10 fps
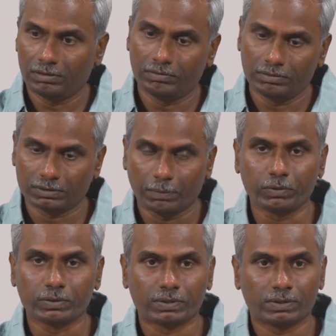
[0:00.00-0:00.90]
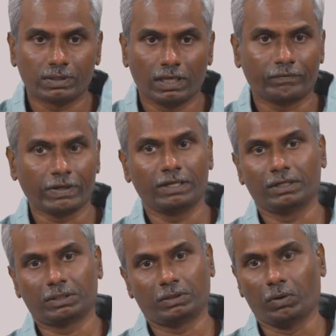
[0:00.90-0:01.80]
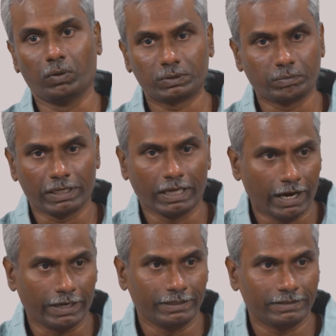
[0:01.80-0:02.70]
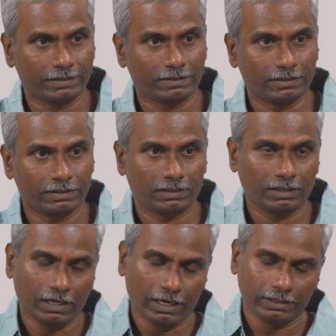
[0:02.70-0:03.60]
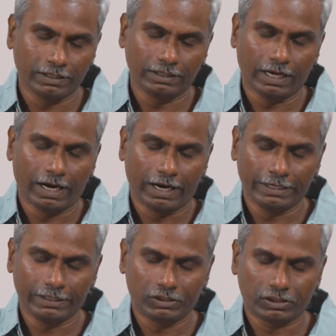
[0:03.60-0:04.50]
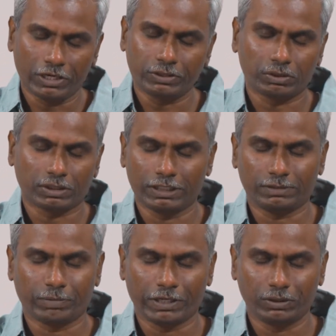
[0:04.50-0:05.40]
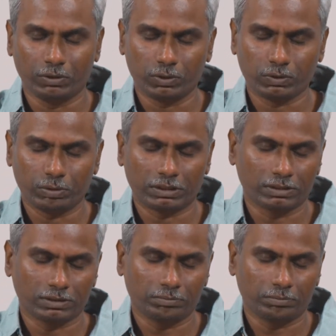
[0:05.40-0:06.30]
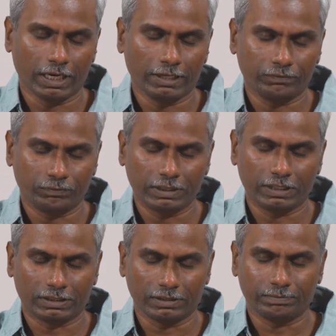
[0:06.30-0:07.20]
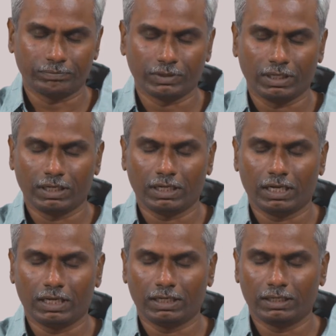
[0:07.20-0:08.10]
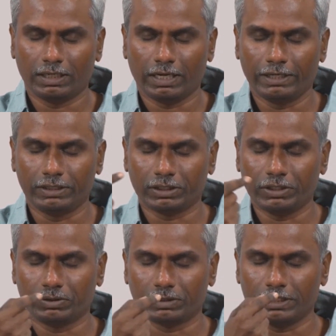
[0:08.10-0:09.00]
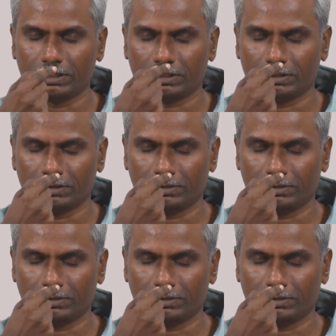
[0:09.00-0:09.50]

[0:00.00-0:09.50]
Suppose if I close my eyes and then I try to touch my nose with my fingertip, I try to touch